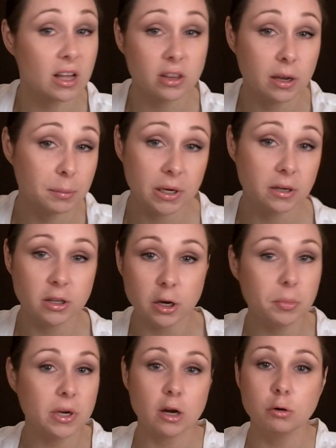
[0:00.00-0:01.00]
fine i mean
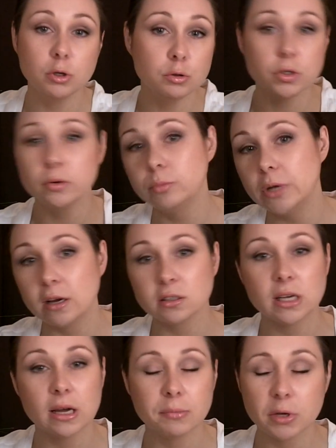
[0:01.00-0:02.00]
there'll be no youtube
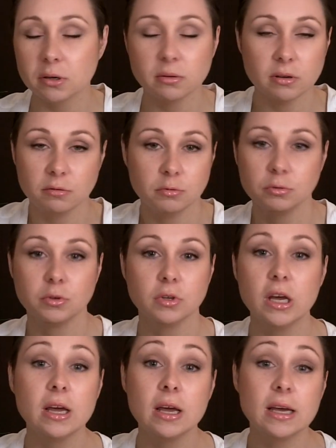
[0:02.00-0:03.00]
downtime that
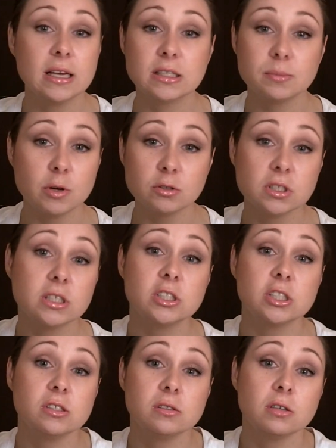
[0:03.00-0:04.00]
it's mostly
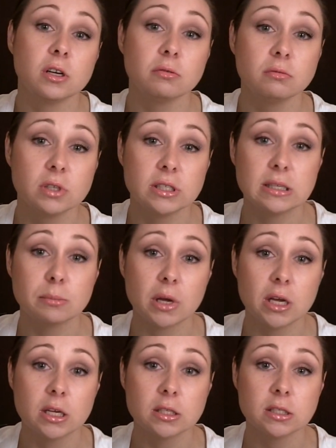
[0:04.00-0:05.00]
just you know it's in
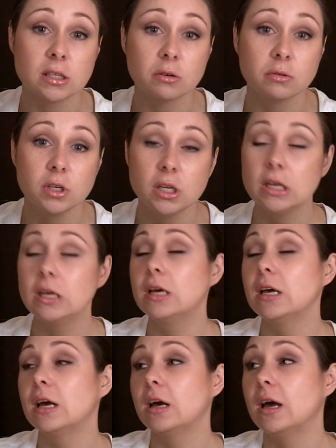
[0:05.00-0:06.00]
my head so
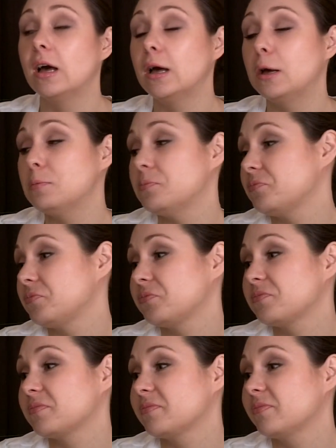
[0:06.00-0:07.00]
um
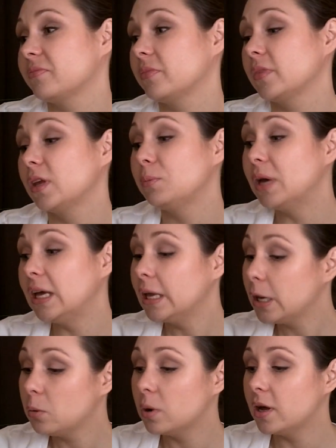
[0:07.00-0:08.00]
but
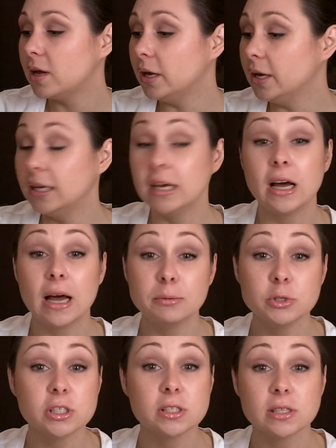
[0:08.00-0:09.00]
anyway yeah
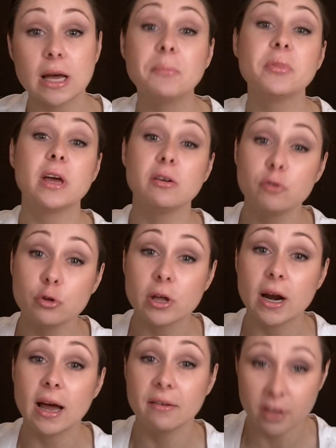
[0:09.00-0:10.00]
i'm just i'm thankful
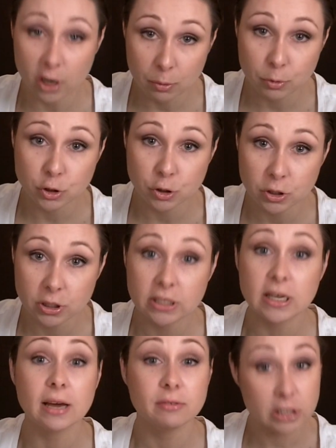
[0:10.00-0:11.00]
that i have the
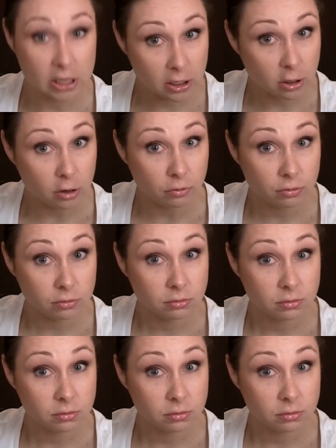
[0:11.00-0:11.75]
opportunity to have it taken off